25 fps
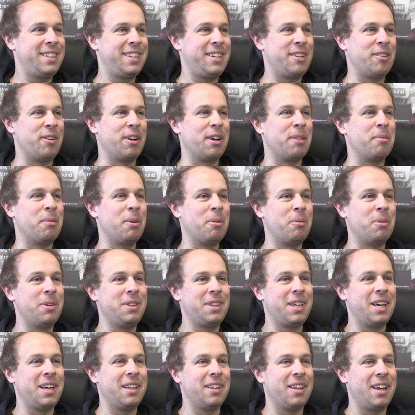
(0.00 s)
hearing about what
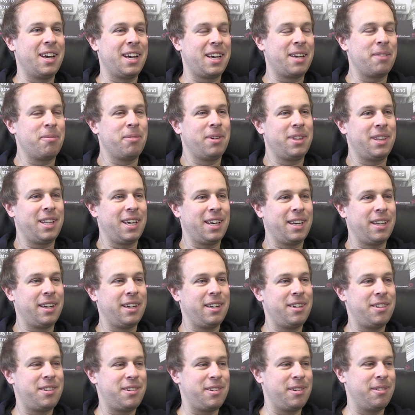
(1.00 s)
they like and what they get
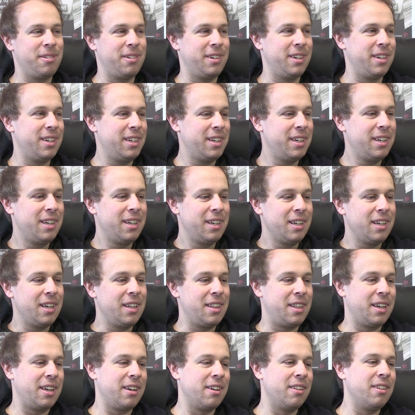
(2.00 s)
into, and I
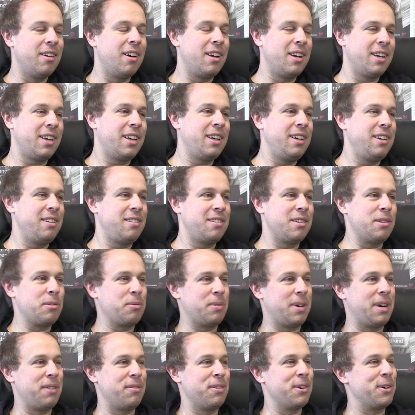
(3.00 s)
think in a lot of cases,
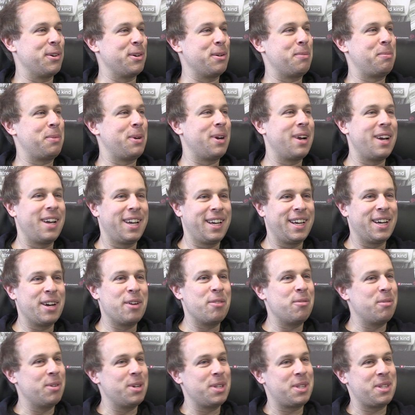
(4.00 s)
whatever group you're hanging
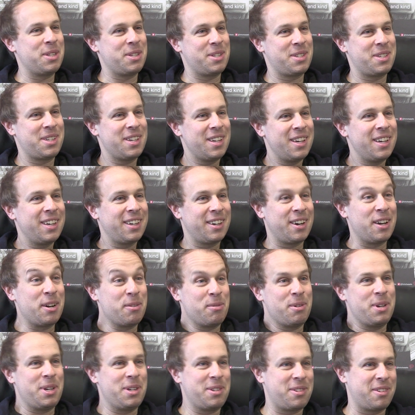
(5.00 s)
out with is kind of
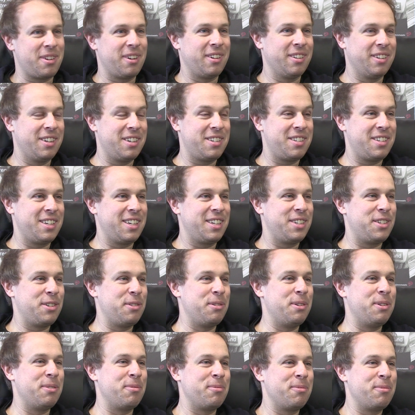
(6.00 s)
what you start listening
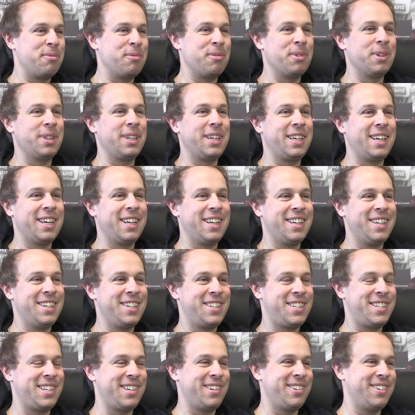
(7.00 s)
to and really get
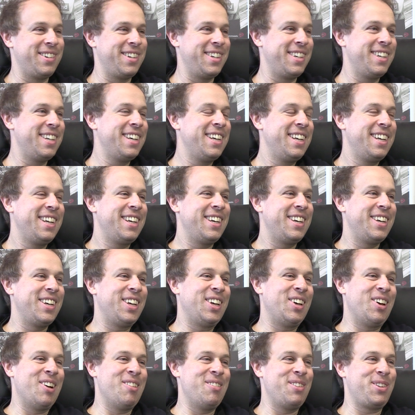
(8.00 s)
into. And
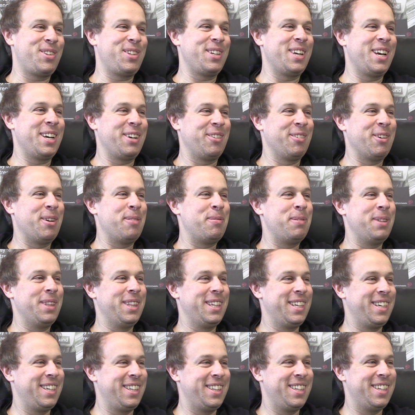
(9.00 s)
obviously I grew up
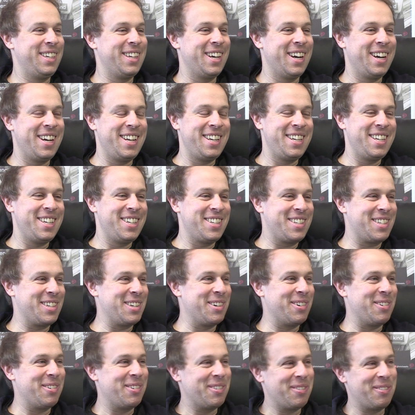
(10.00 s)
in the 90s,
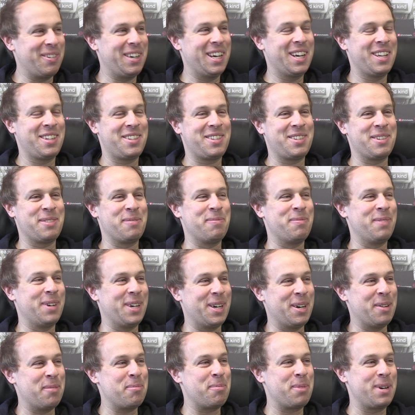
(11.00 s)
so we had
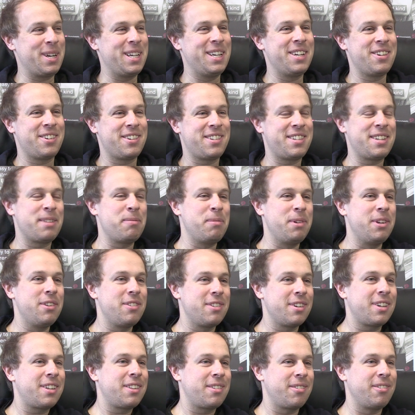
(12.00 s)
some pretty interesting
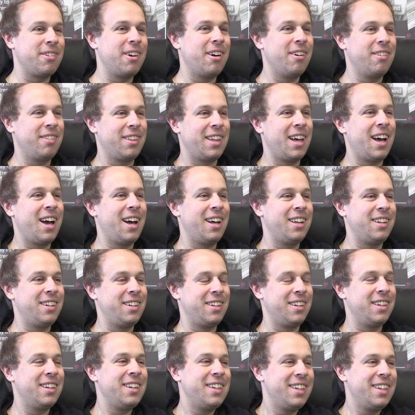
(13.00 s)
music throughout that, and